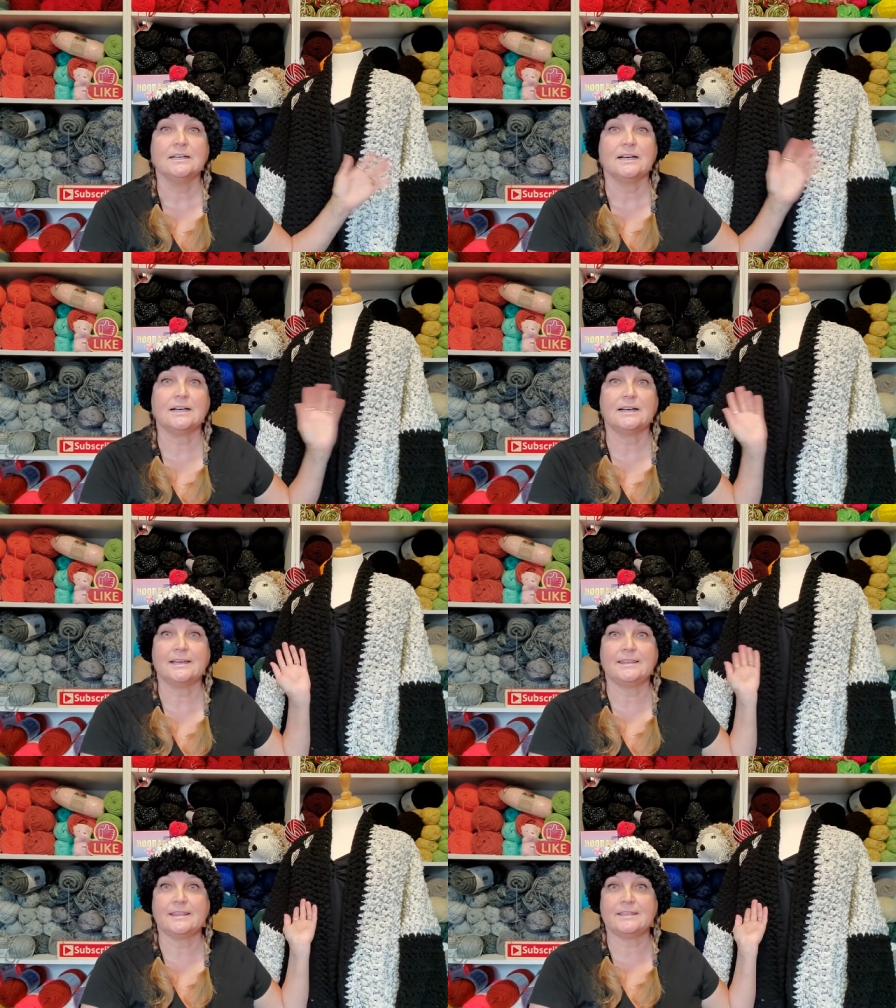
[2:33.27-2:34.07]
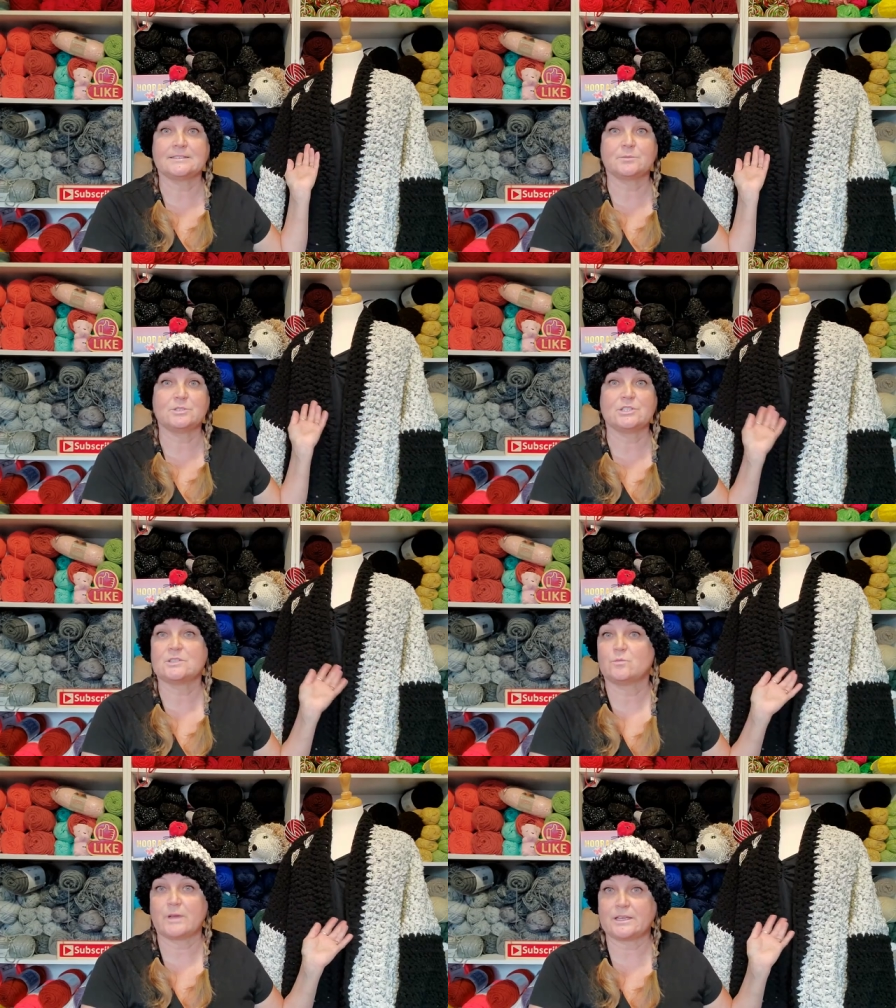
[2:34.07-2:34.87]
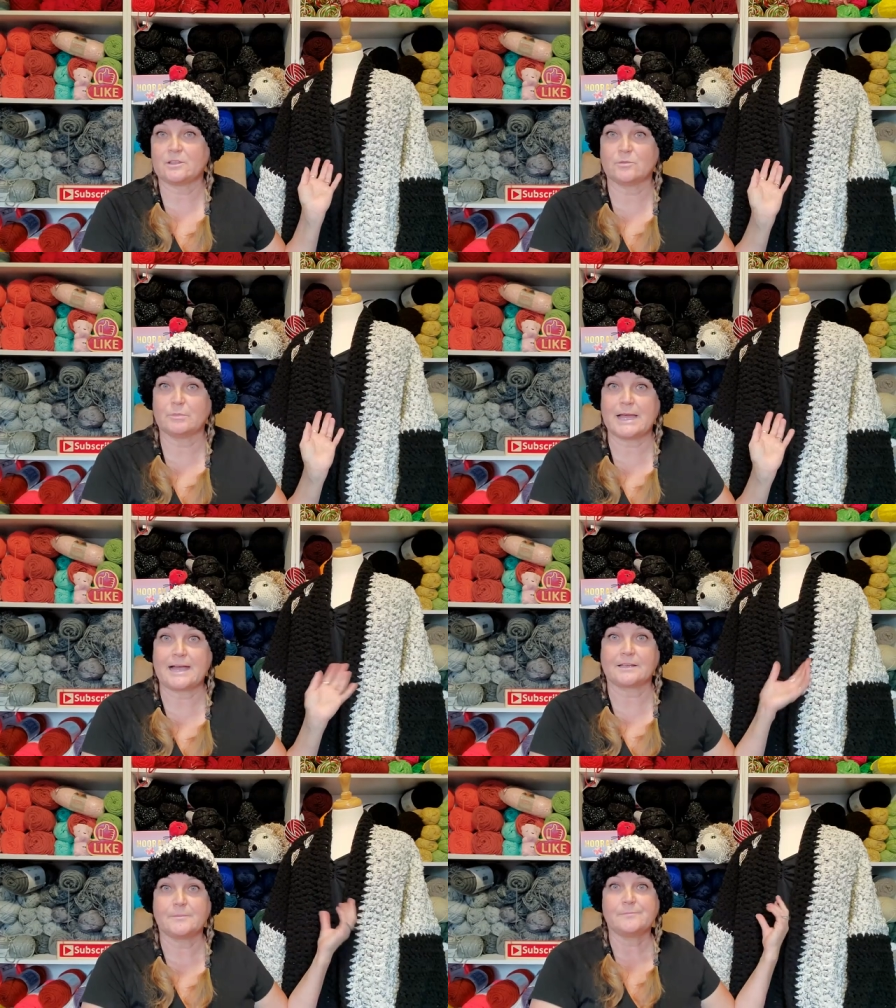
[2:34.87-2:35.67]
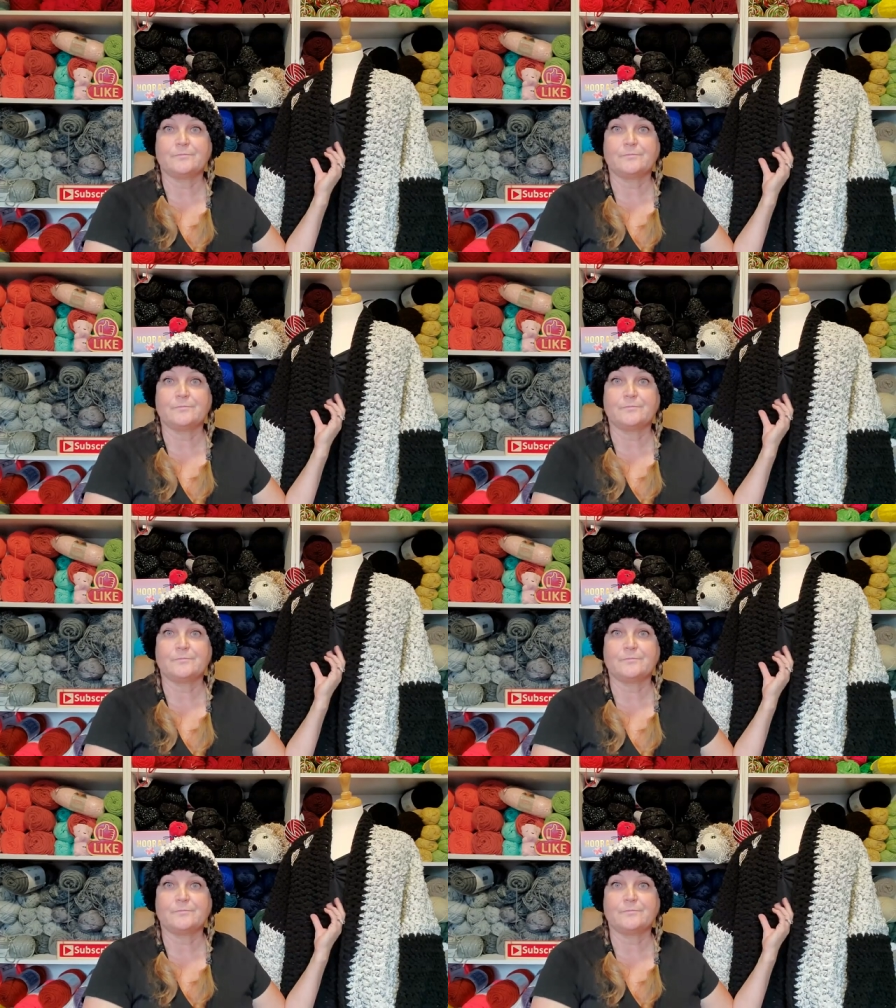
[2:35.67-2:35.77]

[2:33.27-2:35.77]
Uh, and then this was just the regular black.